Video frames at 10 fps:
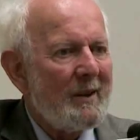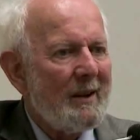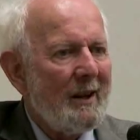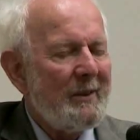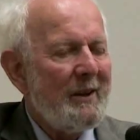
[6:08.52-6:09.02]

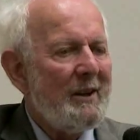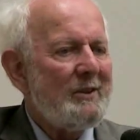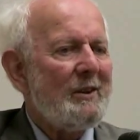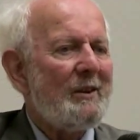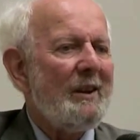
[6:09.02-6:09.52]
at the
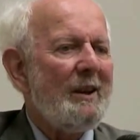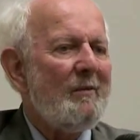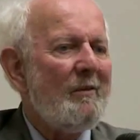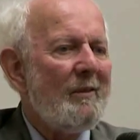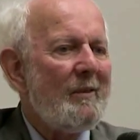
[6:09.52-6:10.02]

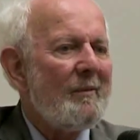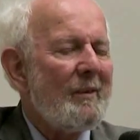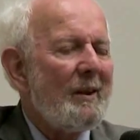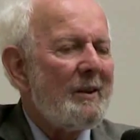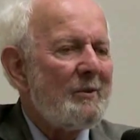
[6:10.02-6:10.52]
initiative
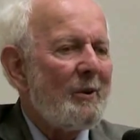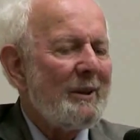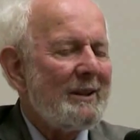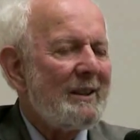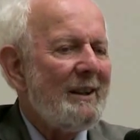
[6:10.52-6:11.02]

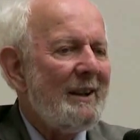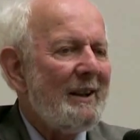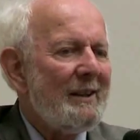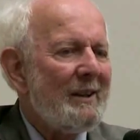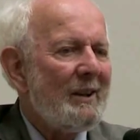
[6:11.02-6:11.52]

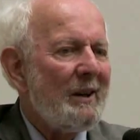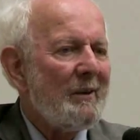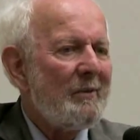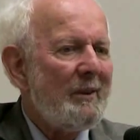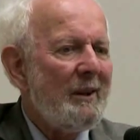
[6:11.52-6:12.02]
jointly
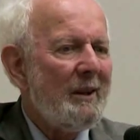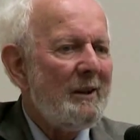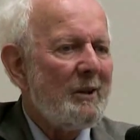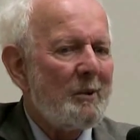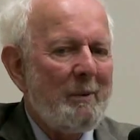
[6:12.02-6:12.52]
of the
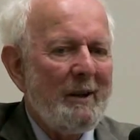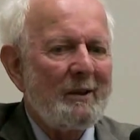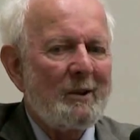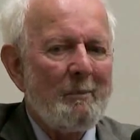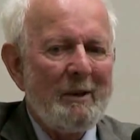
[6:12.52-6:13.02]

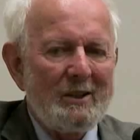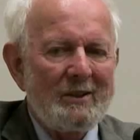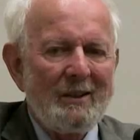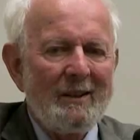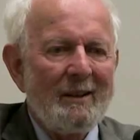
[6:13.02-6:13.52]
European
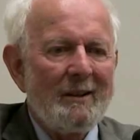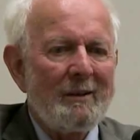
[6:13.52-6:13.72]
Commission,